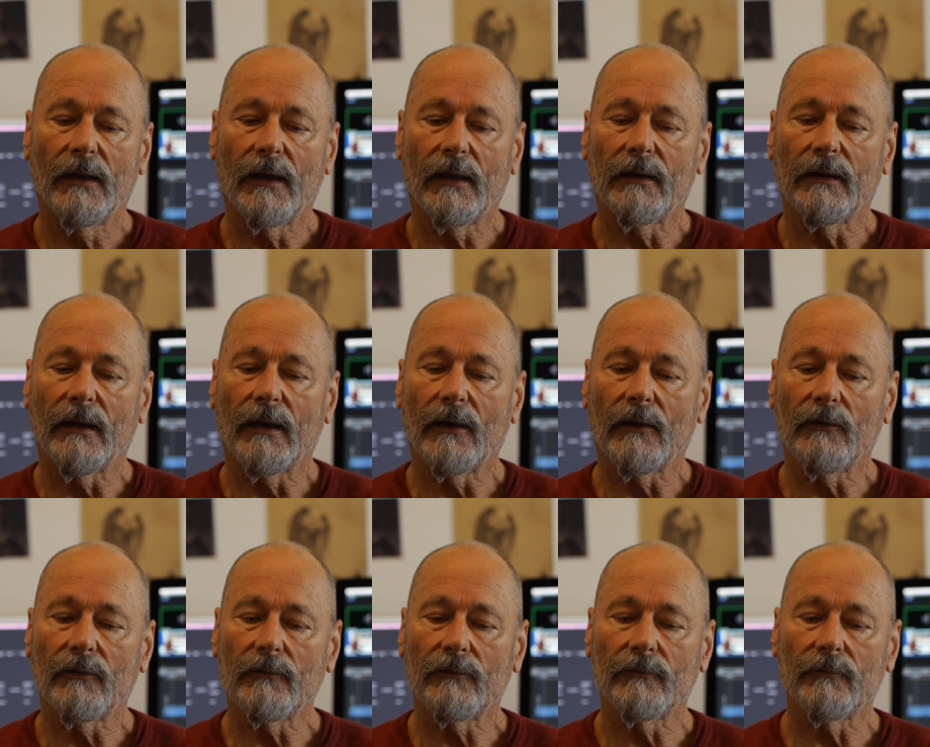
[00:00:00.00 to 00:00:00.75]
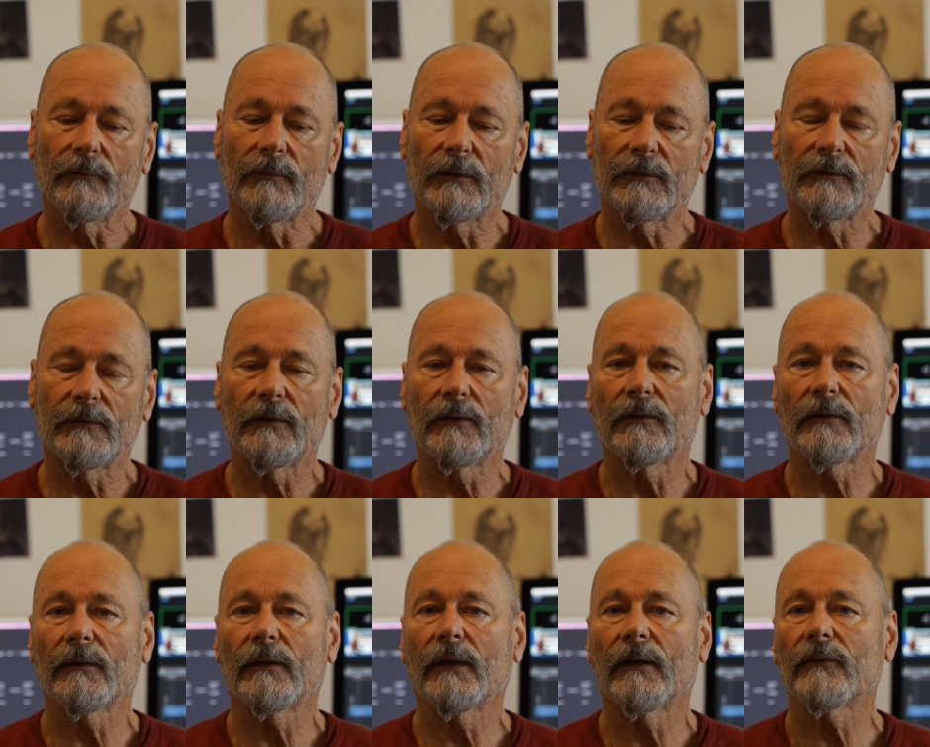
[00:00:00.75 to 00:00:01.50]
And our
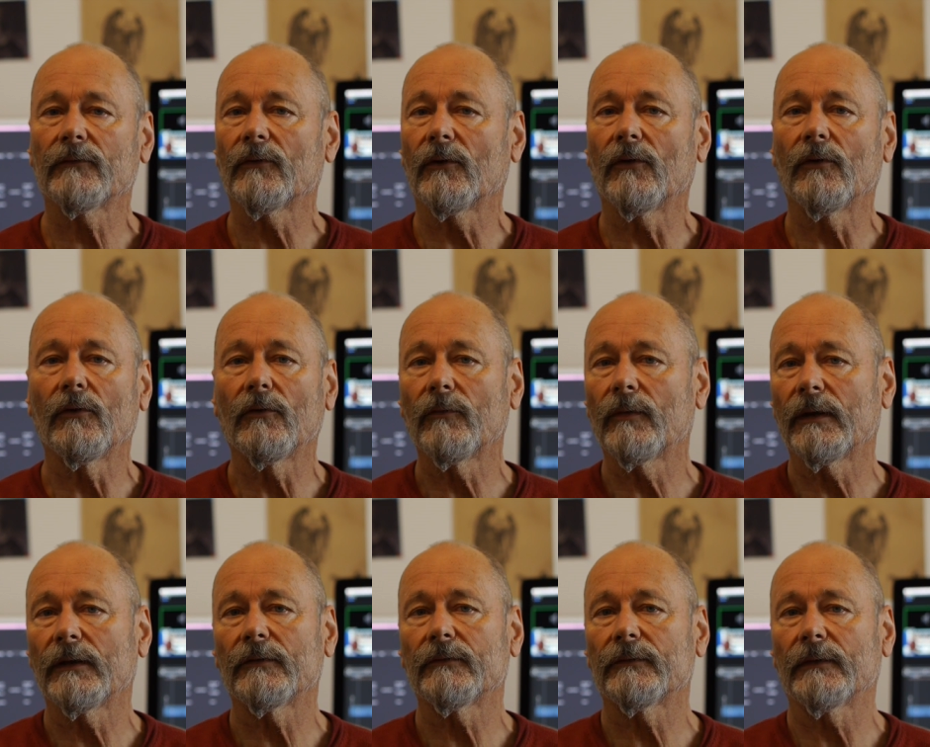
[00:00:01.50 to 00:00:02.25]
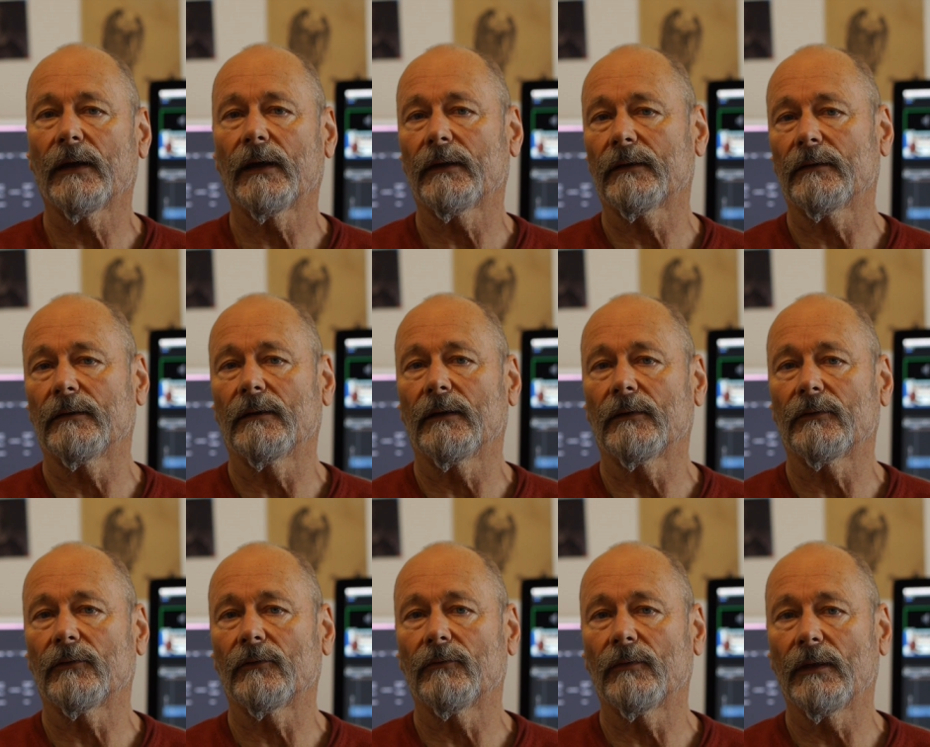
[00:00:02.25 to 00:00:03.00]
material has always started
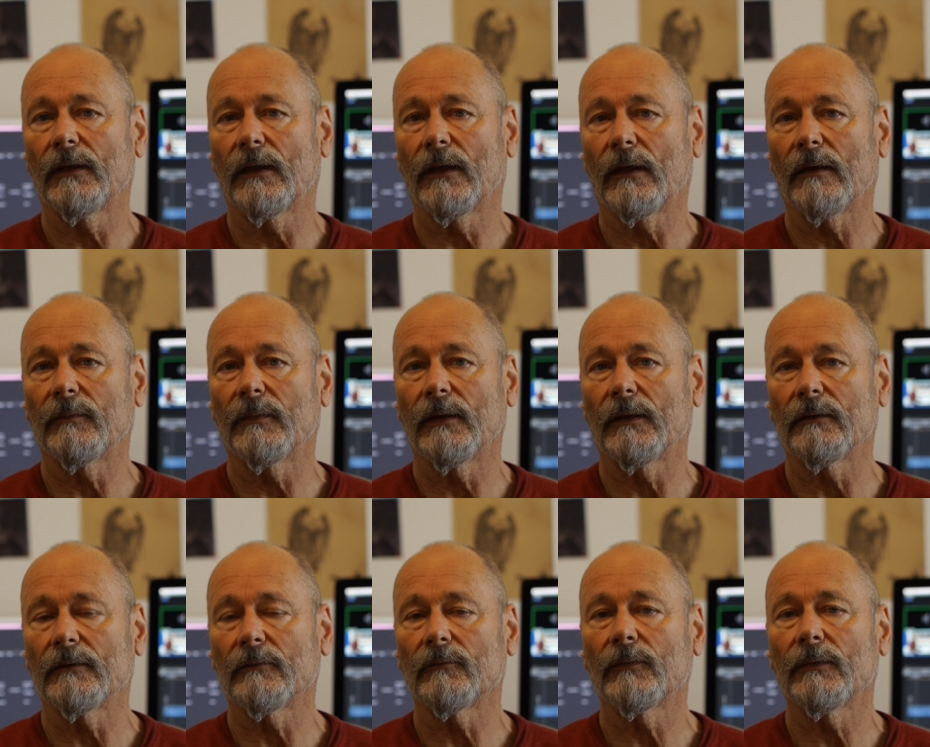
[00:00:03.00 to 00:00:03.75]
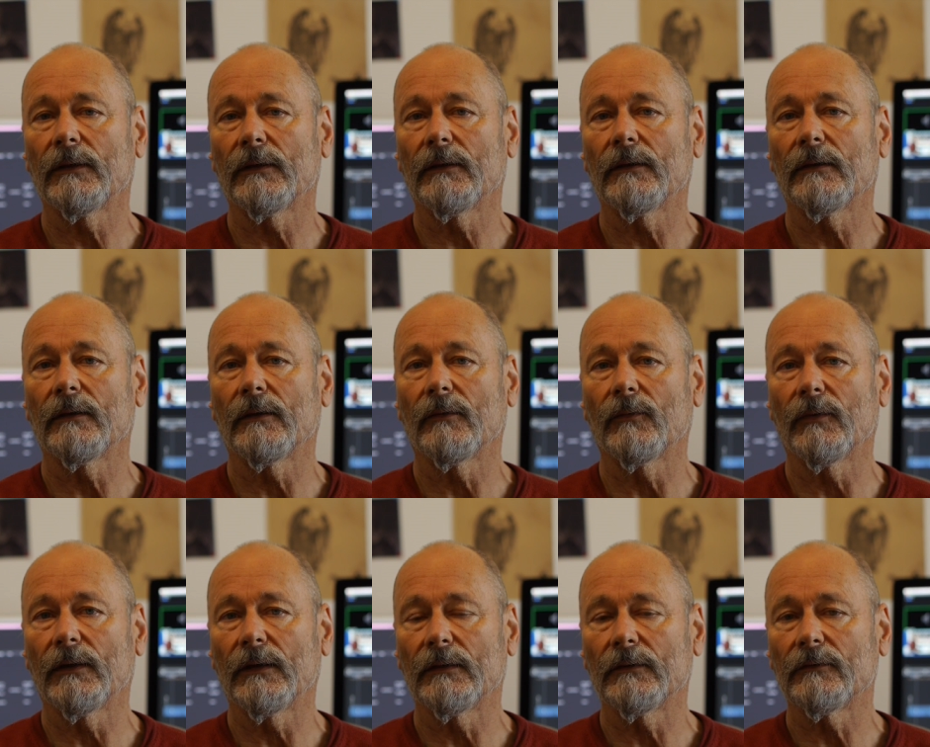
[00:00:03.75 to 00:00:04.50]
at the rehab end, and we,
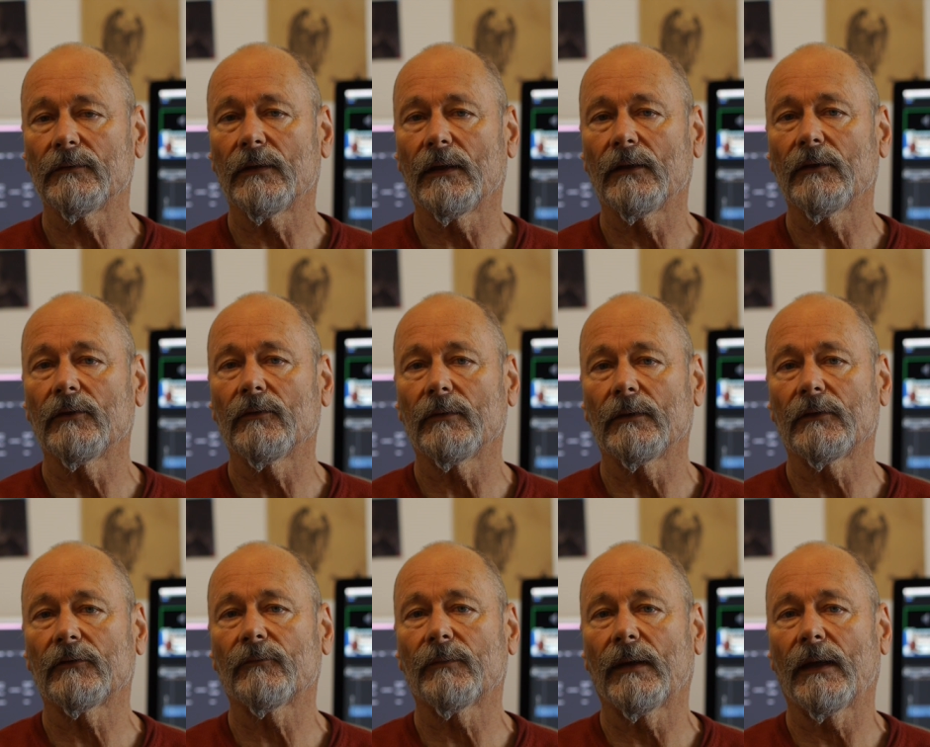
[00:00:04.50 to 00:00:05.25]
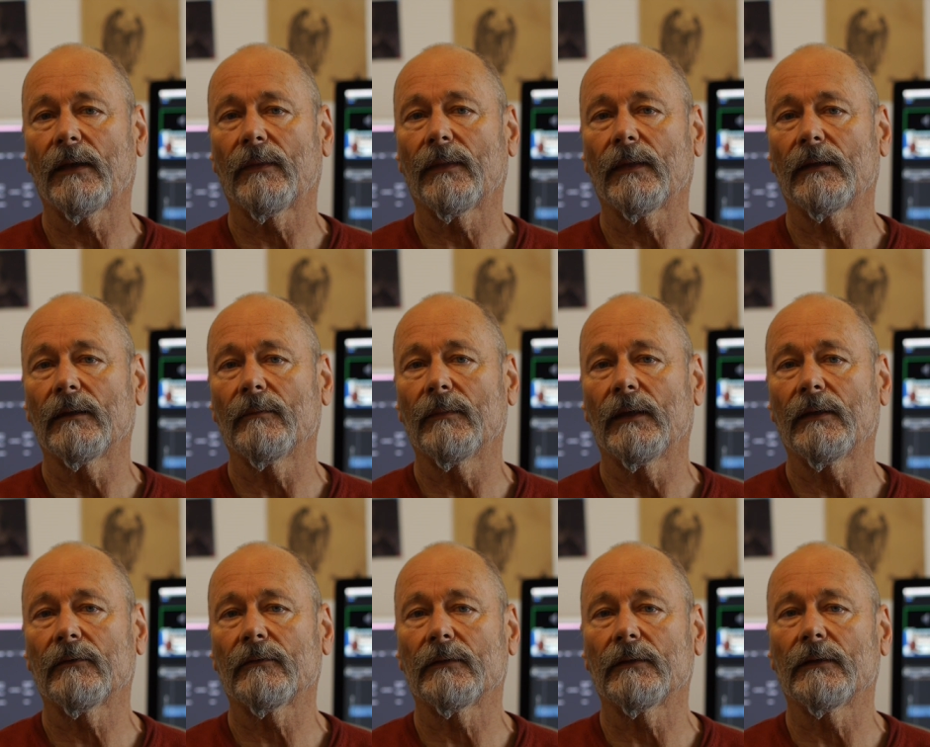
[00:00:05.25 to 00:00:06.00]
we intend to expand that
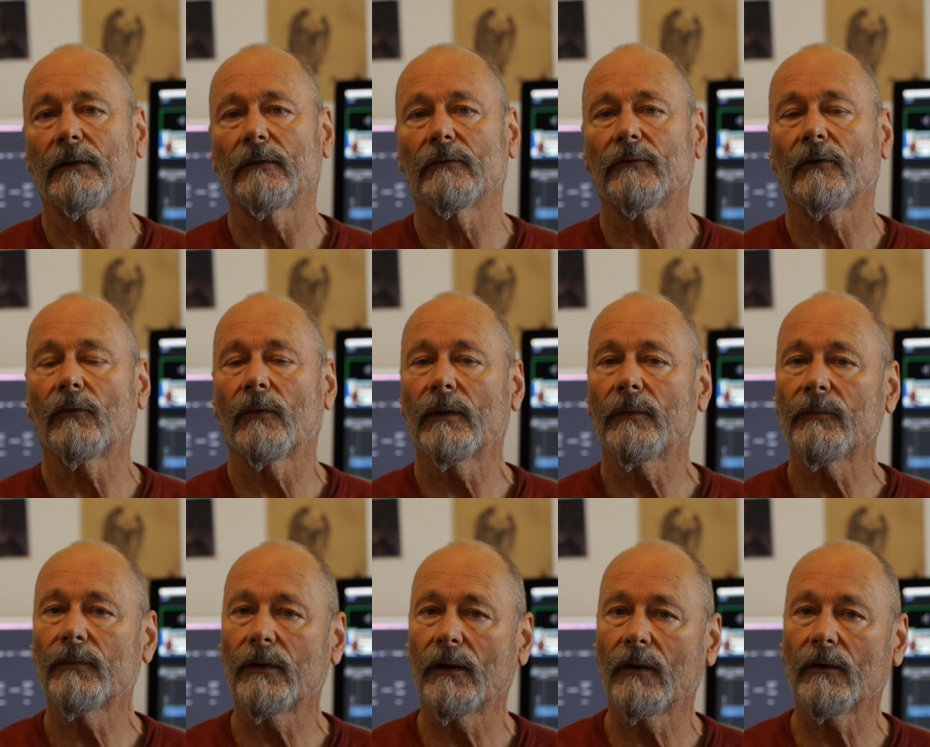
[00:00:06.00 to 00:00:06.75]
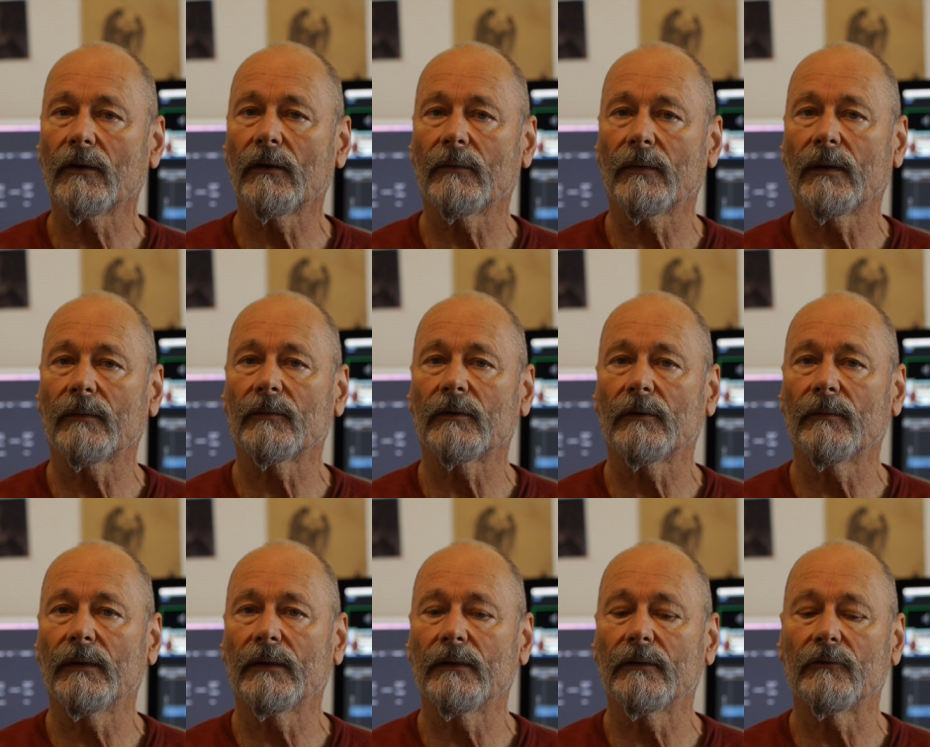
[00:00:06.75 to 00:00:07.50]
immensely. So, one program I'm
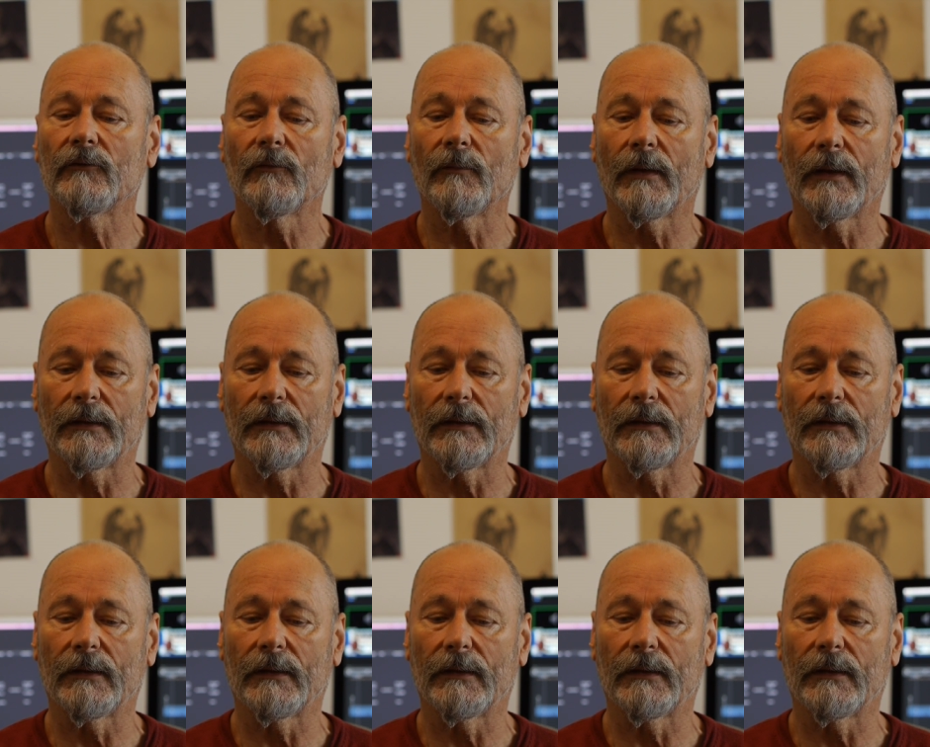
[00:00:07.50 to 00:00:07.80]
committed to